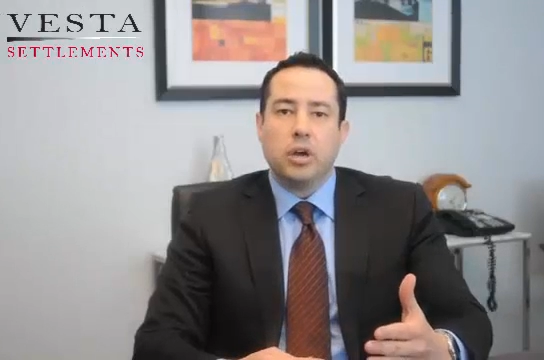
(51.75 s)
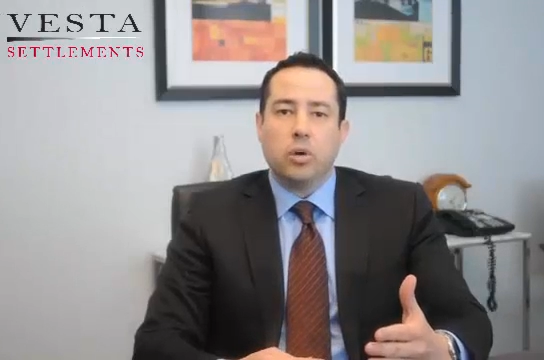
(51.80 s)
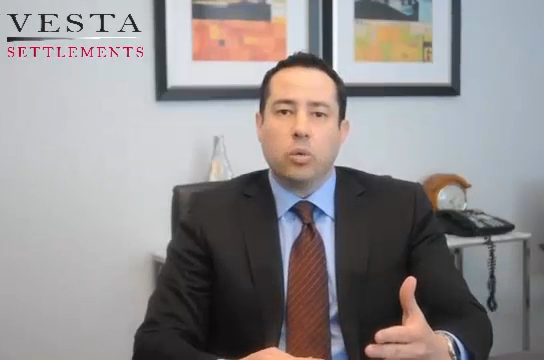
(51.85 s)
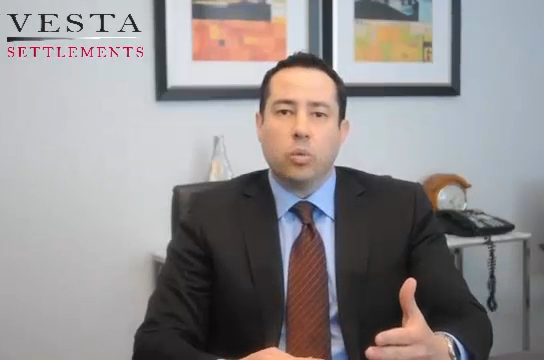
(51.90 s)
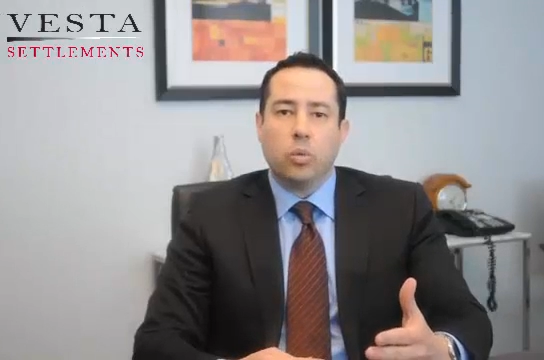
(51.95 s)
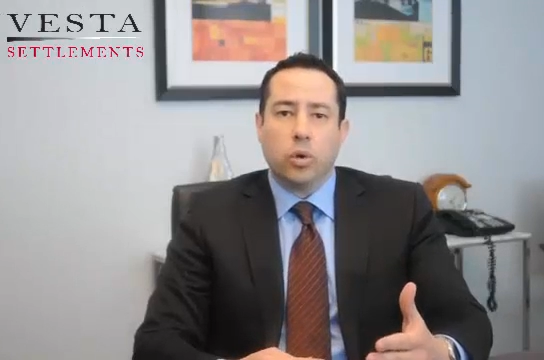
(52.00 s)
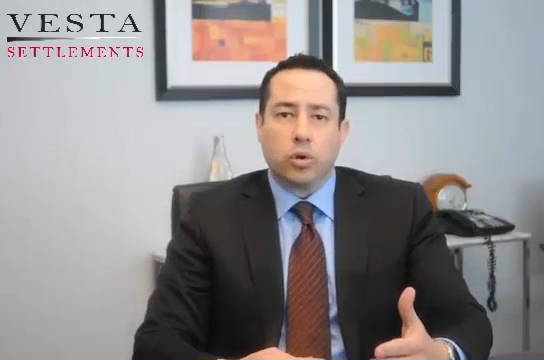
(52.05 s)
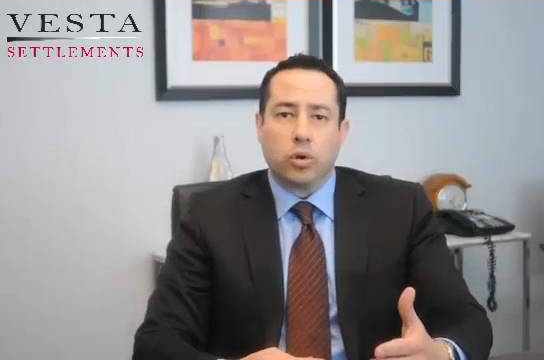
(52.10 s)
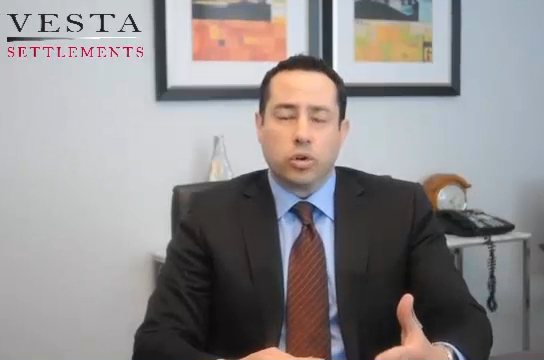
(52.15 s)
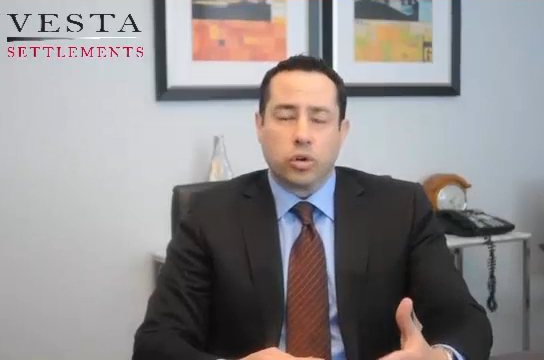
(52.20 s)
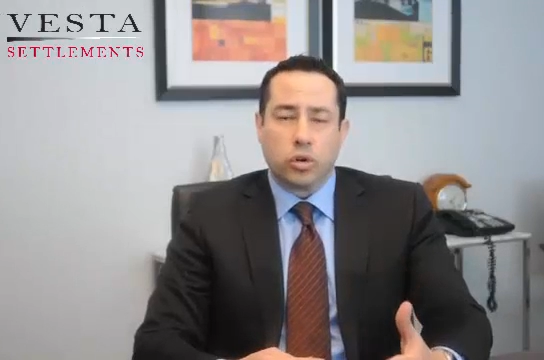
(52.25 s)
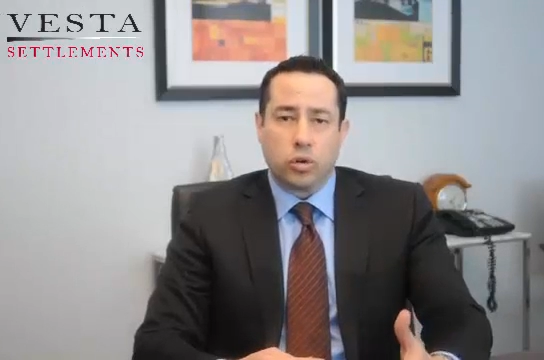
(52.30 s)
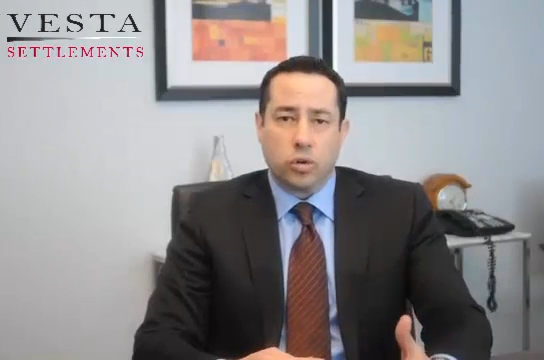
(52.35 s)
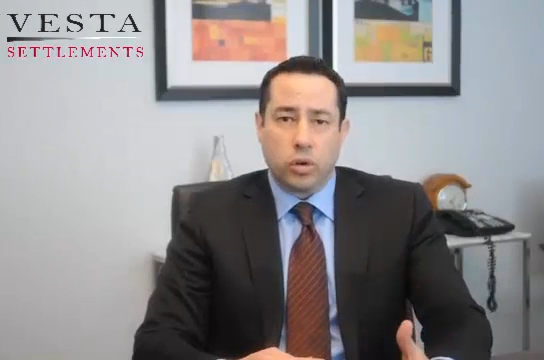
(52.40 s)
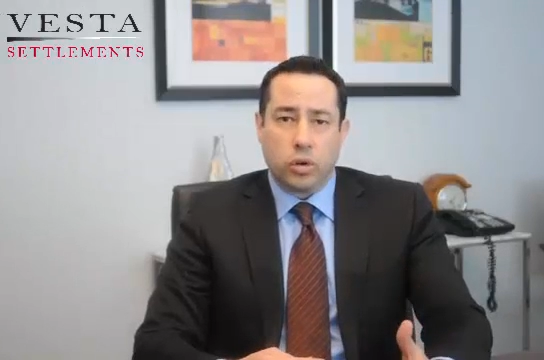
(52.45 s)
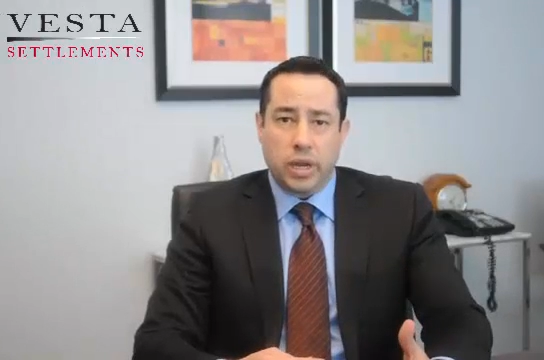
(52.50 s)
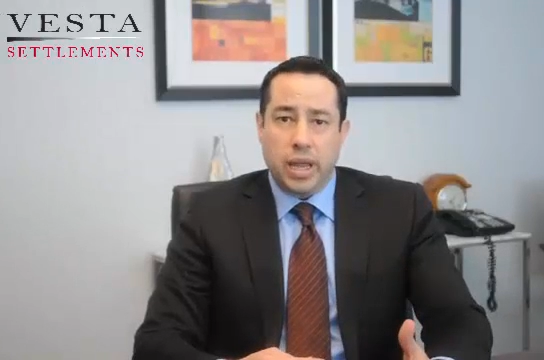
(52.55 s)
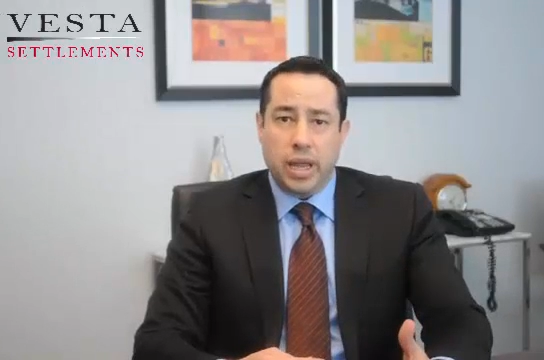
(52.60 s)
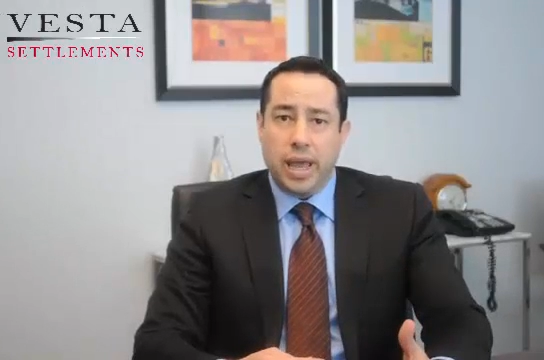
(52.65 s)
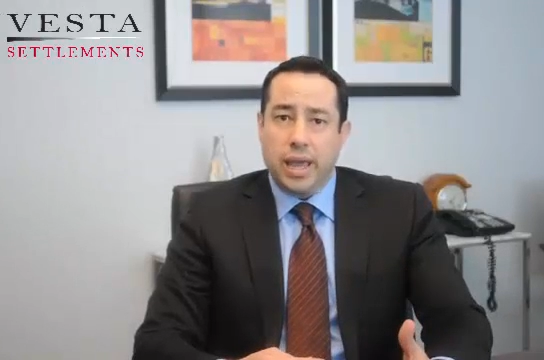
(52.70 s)
will
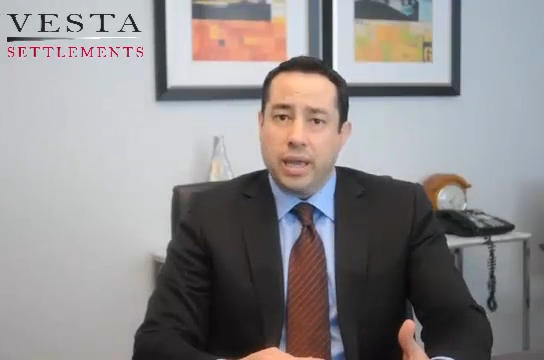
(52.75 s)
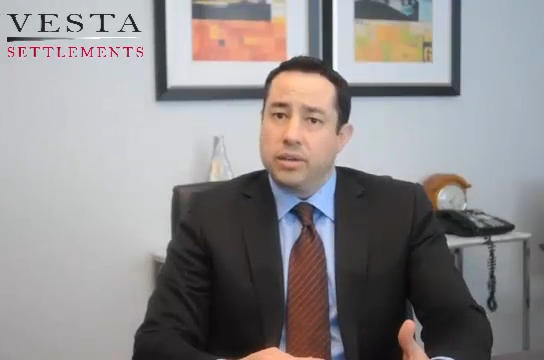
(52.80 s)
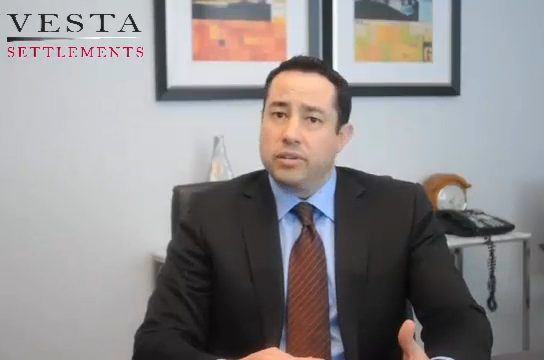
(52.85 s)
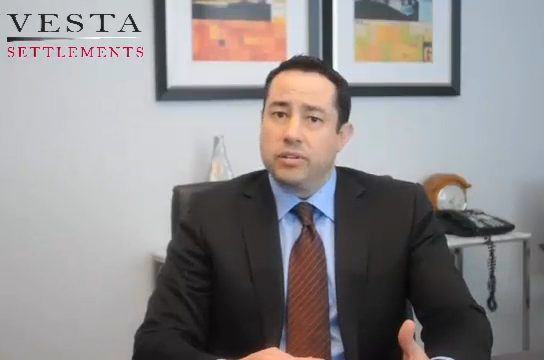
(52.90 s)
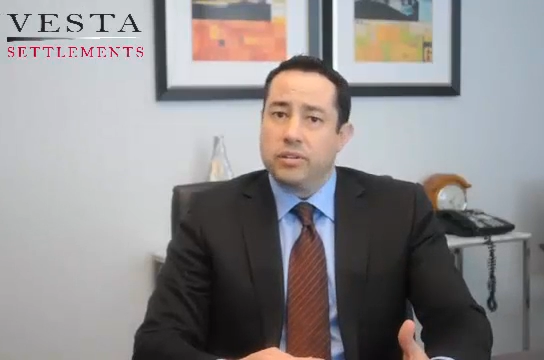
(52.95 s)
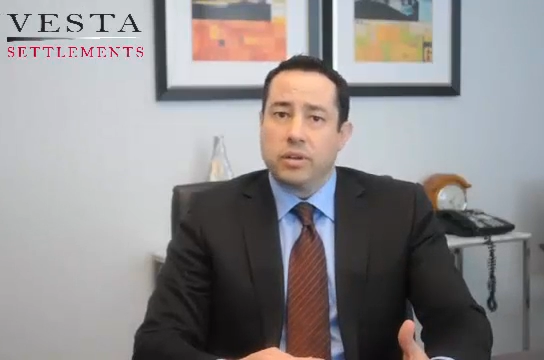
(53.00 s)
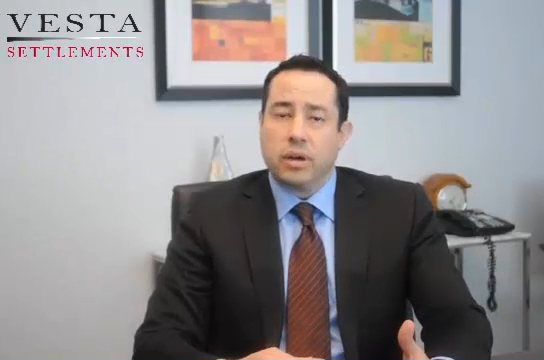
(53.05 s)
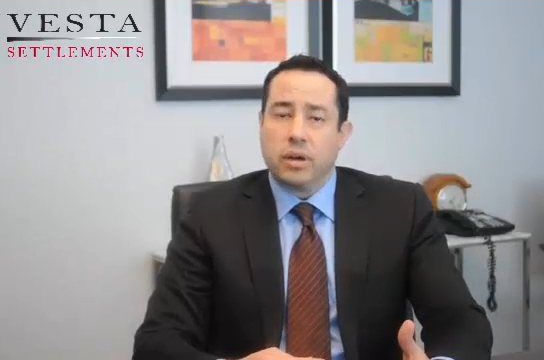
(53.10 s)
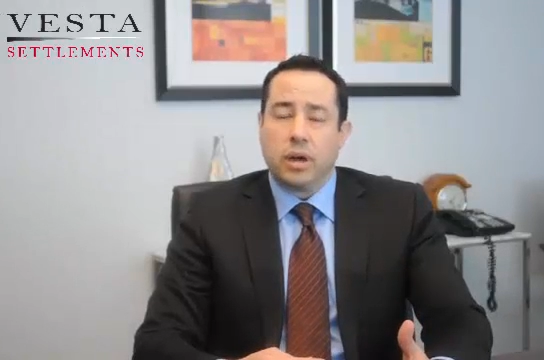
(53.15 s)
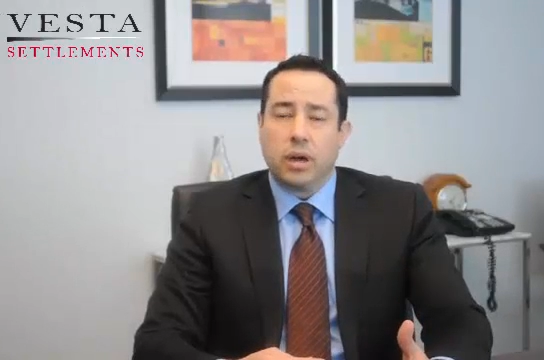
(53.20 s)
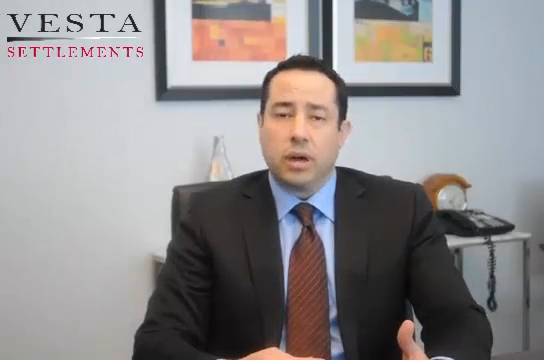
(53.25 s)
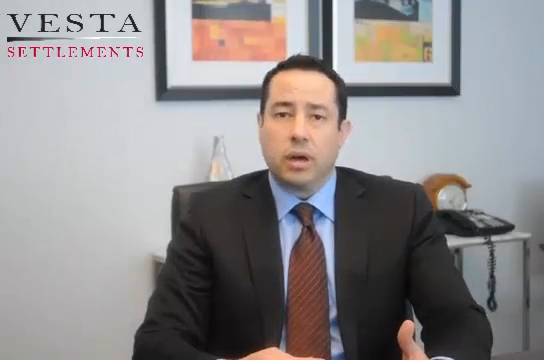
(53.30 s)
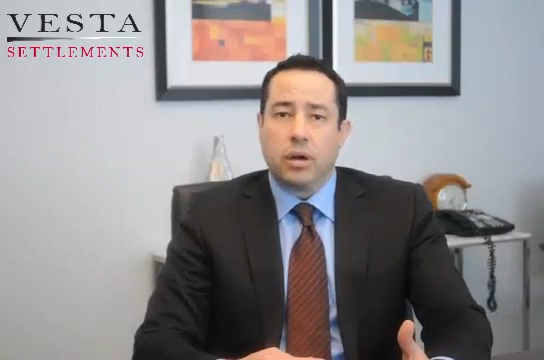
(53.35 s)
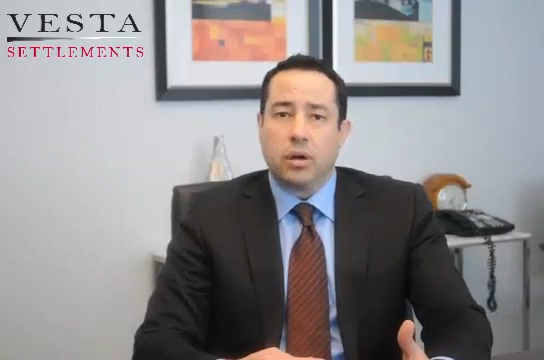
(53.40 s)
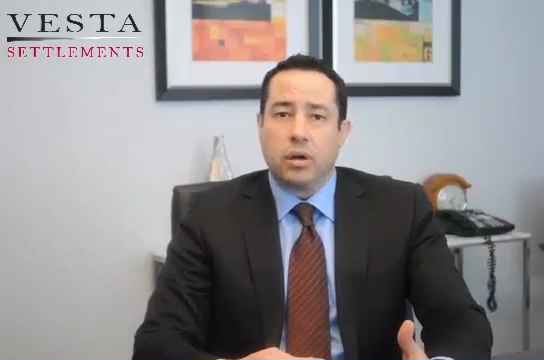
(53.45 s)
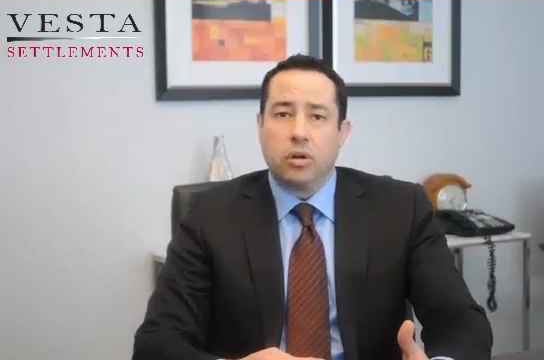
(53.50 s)
create a